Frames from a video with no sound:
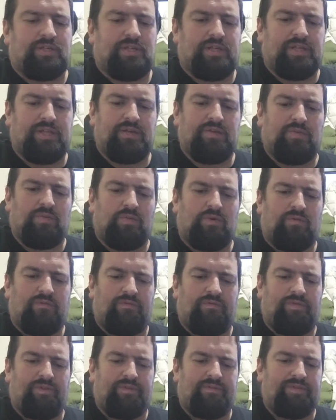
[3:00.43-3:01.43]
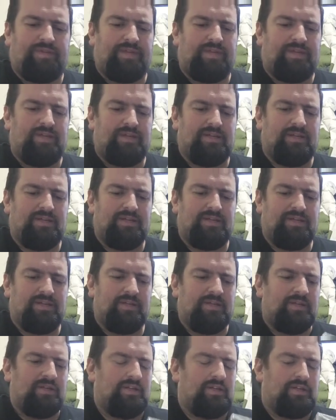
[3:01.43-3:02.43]
I think, 150.
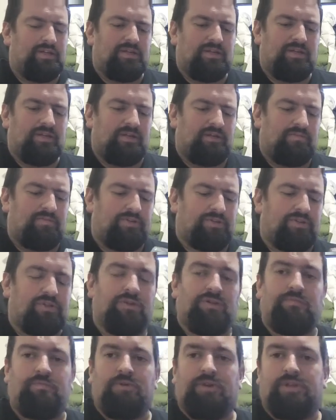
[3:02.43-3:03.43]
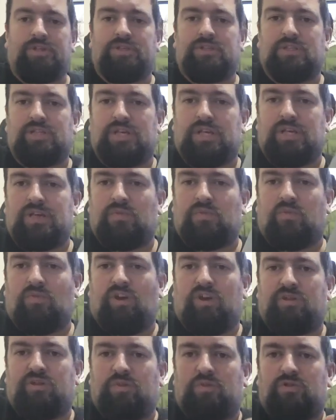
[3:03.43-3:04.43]
I'm not sure, but it's
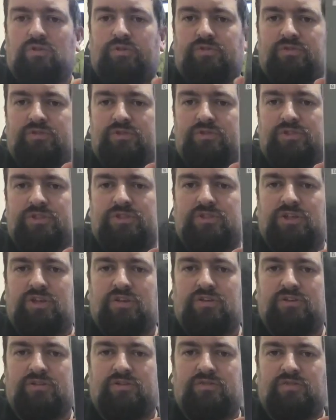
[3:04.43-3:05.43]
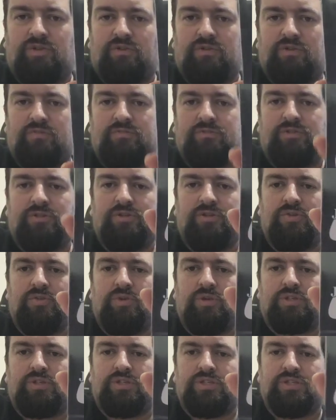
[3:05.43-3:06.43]
Red Dwarf Just the Shows Volume 2,
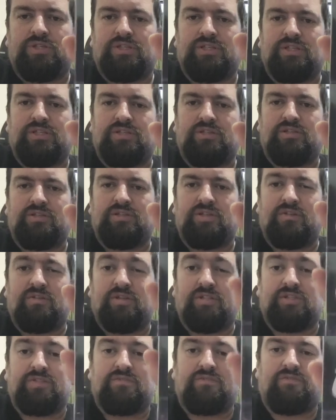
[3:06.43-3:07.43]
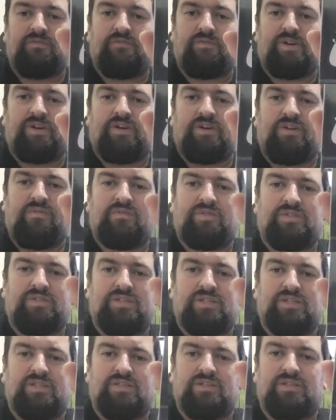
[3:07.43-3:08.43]
which is series 5,
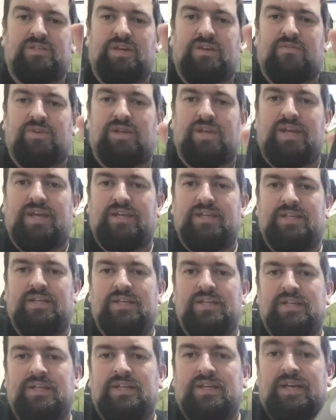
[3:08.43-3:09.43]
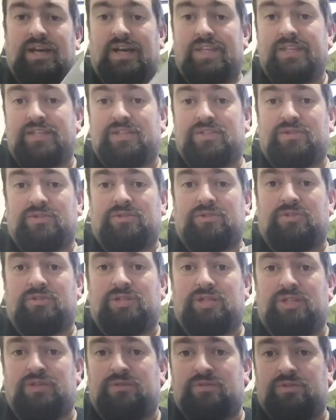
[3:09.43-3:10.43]
6, 7 and 8. And this is also
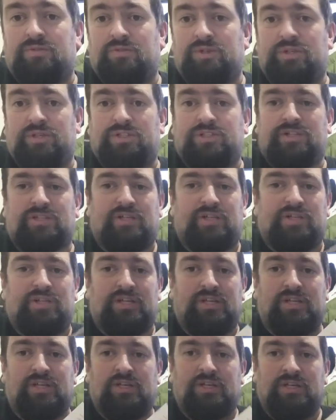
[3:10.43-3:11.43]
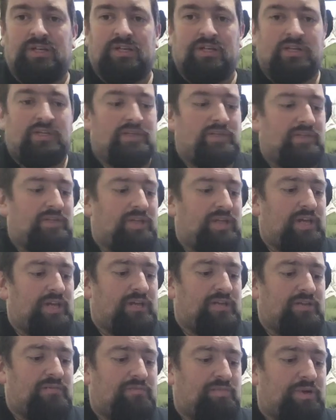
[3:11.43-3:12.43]
sealed, which, yeah,
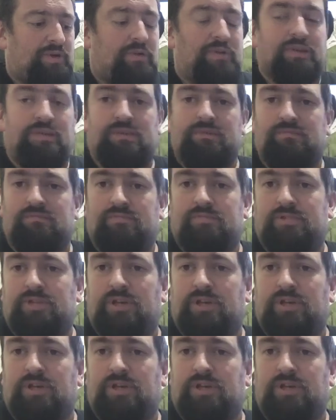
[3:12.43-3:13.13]
brilliant.